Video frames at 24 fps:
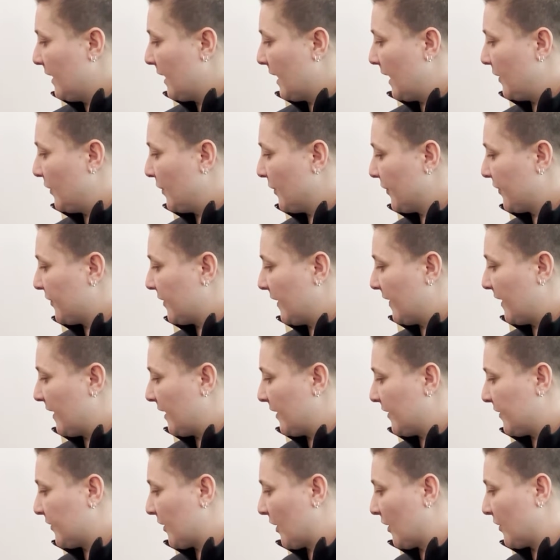and you'll see that
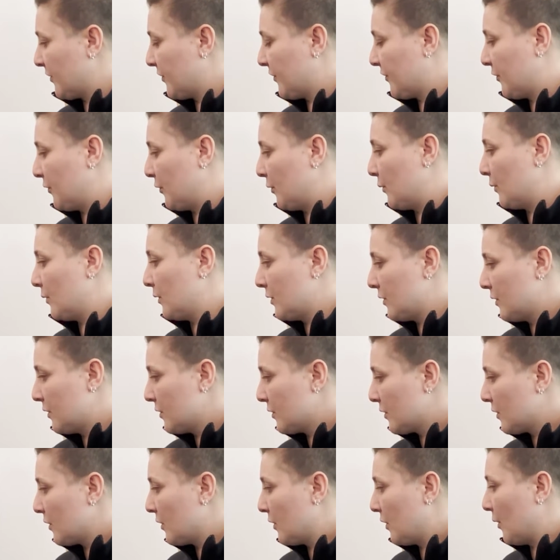it starts to
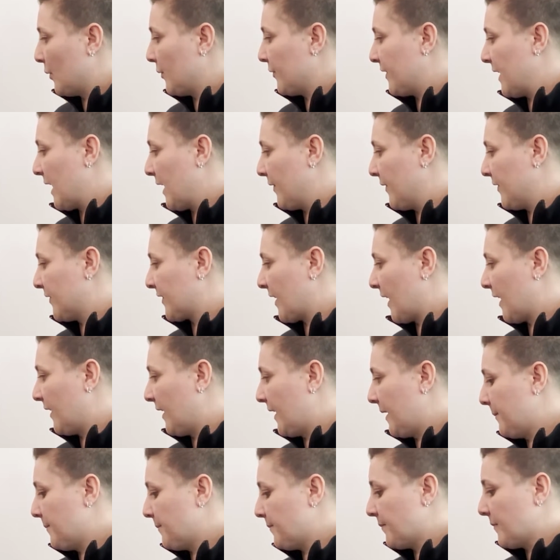close down the
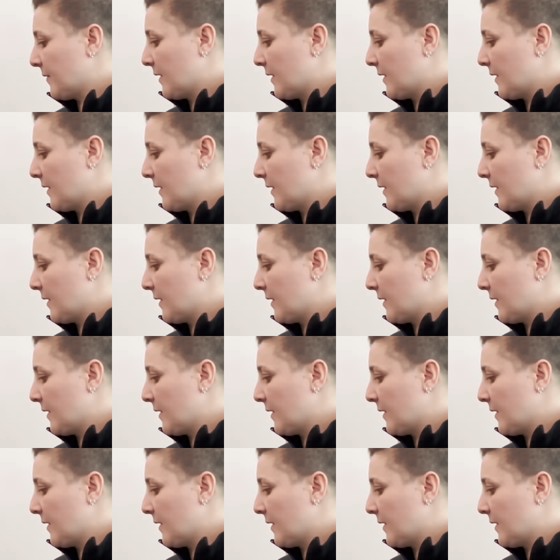skylight.